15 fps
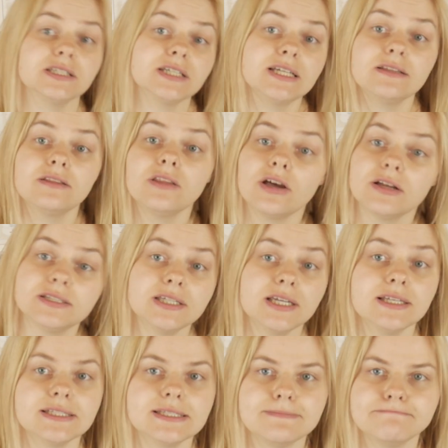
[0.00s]
and not
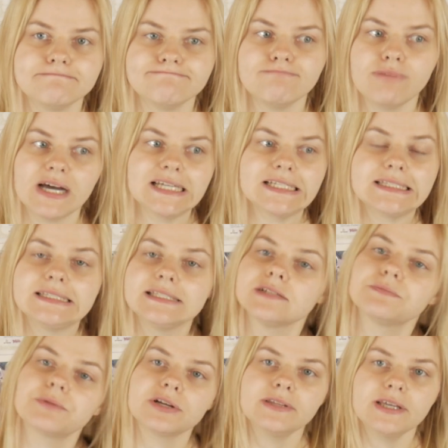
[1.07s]
just buy
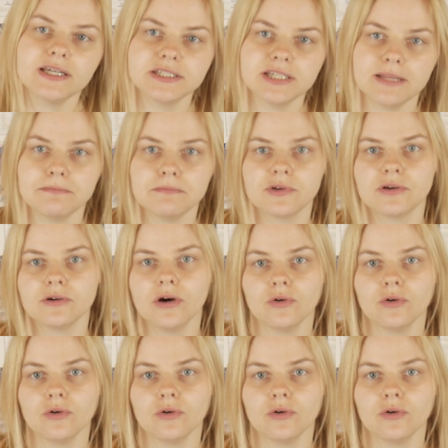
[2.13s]
seal production,